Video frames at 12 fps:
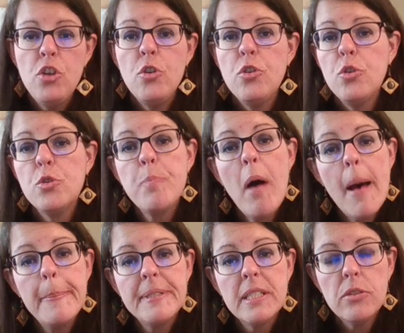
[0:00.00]
You can use
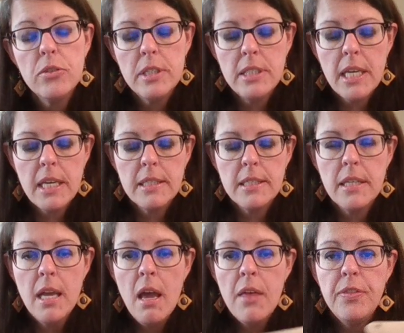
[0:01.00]
popsicle sticks.